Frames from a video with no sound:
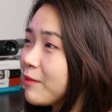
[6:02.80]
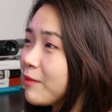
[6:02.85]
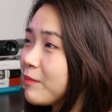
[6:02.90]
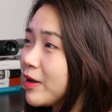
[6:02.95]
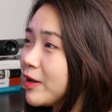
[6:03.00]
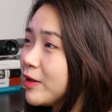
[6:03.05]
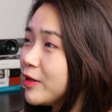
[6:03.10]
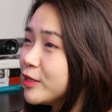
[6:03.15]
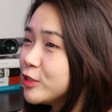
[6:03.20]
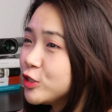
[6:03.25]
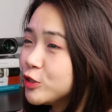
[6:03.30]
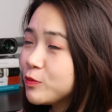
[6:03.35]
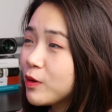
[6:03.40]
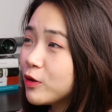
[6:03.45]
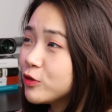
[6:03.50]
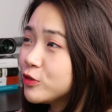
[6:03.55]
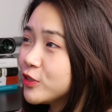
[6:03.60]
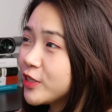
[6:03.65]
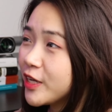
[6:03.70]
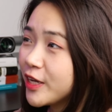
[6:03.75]
eligible
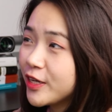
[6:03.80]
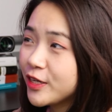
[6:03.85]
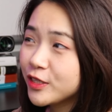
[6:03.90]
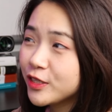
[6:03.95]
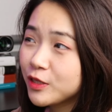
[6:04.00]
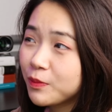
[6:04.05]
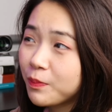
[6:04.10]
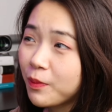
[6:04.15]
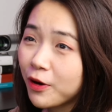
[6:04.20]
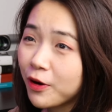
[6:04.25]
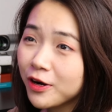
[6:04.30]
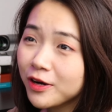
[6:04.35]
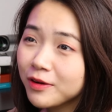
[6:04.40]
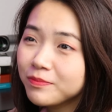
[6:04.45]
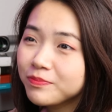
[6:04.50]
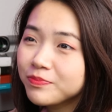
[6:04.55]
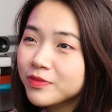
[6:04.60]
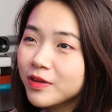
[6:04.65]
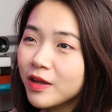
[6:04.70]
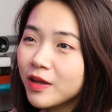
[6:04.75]
to get in the bar.
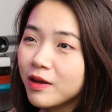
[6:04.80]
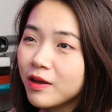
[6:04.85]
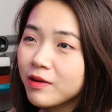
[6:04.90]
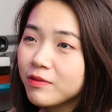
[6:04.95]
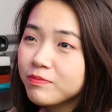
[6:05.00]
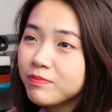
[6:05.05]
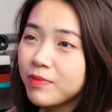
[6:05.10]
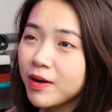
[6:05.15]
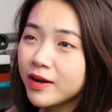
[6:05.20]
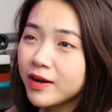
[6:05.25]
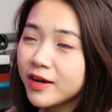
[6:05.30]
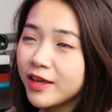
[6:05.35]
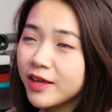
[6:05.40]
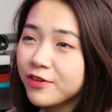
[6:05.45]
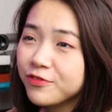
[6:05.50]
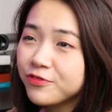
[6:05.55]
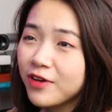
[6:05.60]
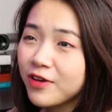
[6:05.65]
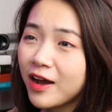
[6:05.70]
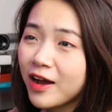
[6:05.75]
But
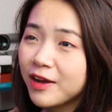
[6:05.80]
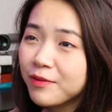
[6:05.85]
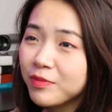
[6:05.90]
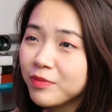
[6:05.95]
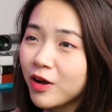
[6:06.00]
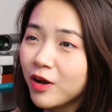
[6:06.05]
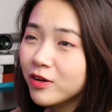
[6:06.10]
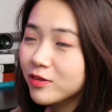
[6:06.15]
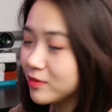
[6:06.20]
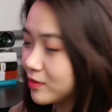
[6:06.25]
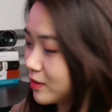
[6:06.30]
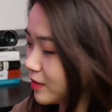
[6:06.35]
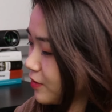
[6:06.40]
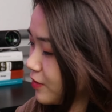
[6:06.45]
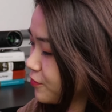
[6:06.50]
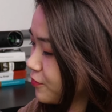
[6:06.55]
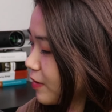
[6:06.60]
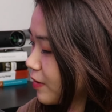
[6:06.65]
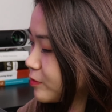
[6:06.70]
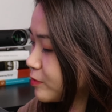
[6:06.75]
if I'm not, if
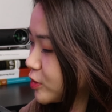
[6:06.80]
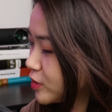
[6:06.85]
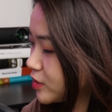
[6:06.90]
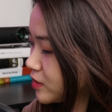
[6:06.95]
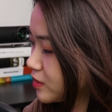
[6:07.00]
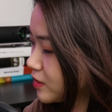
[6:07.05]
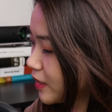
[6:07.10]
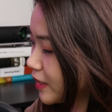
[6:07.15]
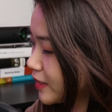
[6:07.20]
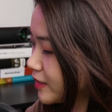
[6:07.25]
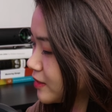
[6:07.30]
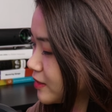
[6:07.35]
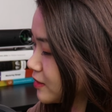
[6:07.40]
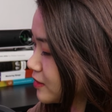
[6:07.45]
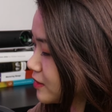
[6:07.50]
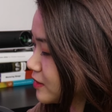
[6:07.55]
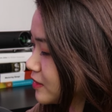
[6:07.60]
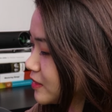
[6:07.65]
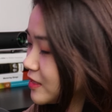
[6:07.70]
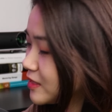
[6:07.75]
I'm just like
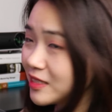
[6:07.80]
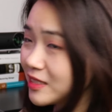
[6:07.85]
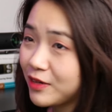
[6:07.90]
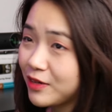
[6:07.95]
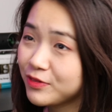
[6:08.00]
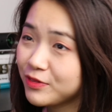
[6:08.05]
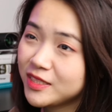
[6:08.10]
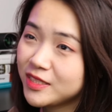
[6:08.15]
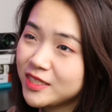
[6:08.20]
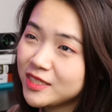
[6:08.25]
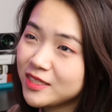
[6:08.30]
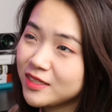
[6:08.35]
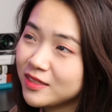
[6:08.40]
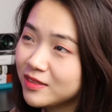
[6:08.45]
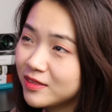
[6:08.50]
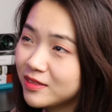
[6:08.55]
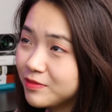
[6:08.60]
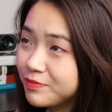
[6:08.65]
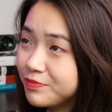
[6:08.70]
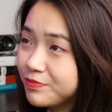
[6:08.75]
17,
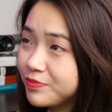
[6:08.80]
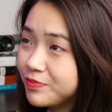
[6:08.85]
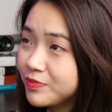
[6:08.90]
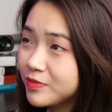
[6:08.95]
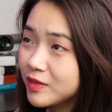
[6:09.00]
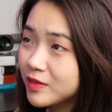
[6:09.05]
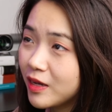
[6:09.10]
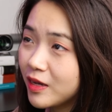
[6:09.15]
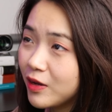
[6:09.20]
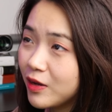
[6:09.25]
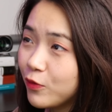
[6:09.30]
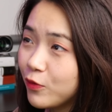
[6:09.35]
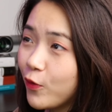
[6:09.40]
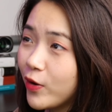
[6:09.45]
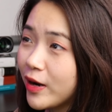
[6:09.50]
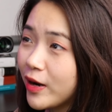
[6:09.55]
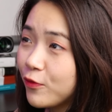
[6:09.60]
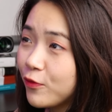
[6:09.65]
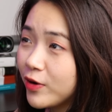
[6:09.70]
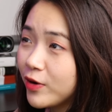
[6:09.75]
when
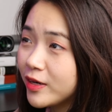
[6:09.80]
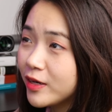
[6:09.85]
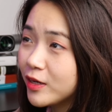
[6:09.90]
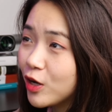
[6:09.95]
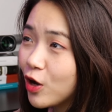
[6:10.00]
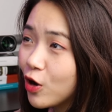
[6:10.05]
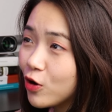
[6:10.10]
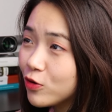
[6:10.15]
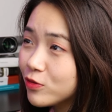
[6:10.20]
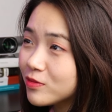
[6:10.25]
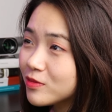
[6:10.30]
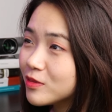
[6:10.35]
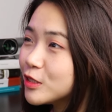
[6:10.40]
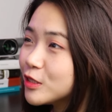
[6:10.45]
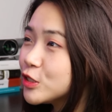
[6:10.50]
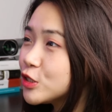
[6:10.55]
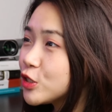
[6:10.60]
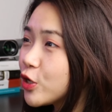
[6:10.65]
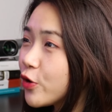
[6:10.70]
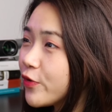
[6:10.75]
I run the code,
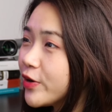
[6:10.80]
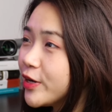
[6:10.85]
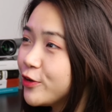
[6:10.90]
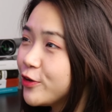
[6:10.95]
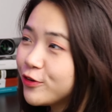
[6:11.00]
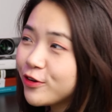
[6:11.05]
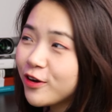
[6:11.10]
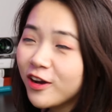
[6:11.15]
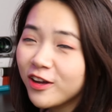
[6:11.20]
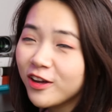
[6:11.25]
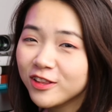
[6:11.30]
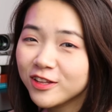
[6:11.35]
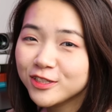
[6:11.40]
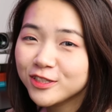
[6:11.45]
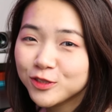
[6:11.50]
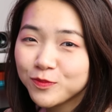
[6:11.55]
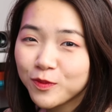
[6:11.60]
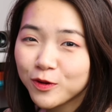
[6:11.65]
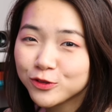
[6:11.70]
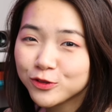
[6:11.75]
sorry, you're not
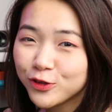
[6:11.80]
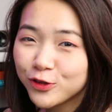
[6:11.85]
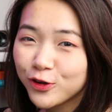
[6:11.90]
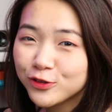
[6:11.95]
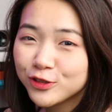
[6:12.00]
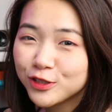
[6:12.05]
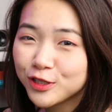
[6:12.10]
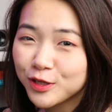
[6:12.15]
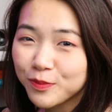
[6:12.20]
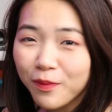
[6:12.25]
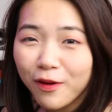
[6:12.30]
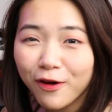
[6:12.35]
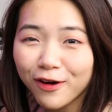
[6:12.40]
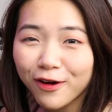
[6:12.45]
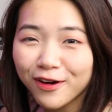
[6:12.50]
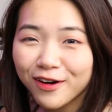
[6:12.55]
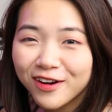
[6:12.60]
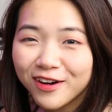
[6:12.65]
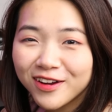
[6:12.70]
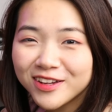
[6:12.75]
eligible to go to the
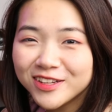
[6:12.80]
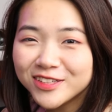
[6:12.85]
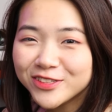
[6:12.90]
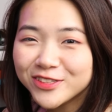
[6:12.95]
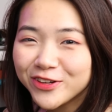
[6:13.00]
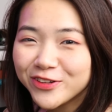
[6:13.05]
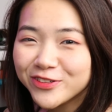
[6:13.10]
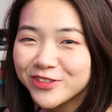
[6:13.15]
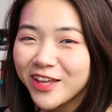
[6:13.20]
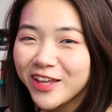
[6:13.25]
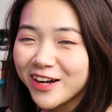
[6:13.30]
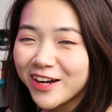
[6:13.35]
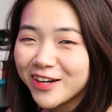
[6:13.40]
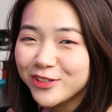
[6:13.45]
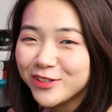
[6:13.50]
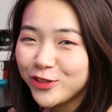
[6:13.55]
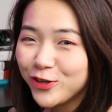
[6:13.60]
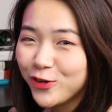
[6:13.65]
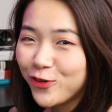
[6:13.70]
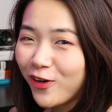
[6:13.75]
bar. So there
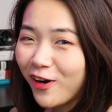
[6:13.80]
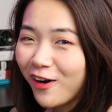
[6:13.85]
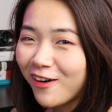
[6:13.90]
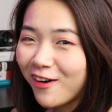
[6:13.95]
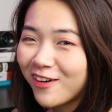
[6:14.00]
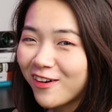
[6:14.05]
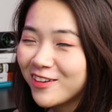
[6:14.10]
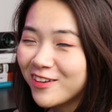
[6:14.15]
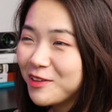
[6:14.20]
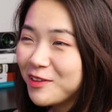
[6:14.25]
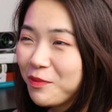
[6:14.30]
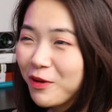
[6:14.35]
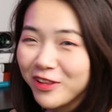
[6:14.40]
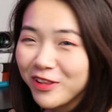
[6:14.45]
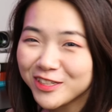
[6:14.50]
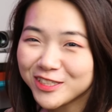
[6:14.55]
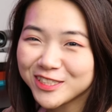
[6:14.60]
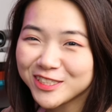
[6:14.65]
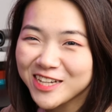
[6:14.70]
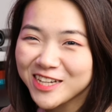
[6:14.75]
you are, the
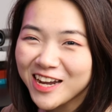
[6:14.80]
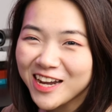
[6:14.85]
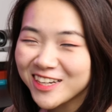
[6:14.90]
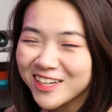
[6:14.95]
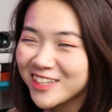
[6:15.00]
police check.